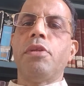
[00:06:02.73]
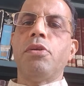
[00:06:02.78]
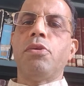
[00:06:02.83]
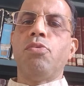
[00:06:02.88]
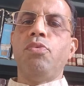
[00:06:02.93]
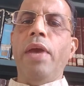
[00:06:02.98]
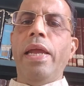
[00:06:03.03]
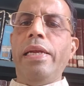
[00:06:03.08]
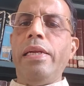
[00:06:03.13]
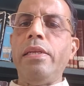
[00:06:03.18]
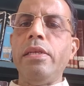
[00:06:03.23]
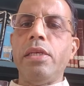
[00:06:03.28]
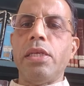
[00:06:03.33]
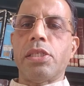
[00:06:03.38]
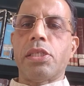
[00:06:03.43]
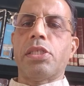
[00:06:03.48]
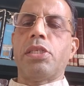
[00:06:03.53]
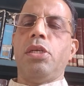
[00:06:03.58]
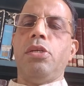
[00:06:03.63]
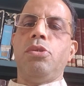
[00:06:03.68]
the 20th
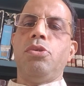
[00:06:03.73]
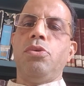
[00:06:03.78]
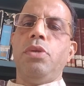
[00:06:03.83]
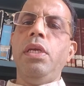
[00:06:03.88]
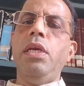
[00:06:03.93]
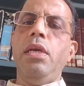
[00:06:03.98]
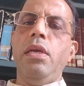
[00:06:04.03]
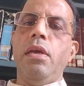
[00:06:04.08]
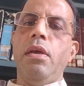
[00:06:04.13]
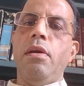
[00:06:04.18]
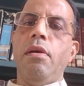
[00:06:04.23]
century,